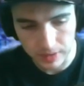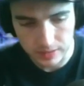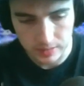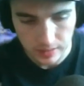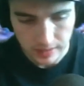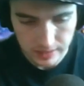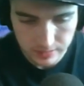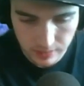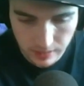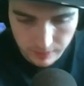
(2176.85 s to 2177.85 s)
That's
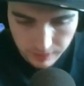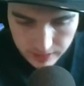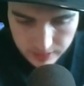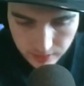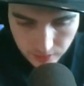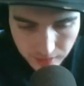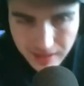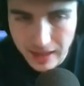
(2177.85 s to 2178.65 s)
really edifying too.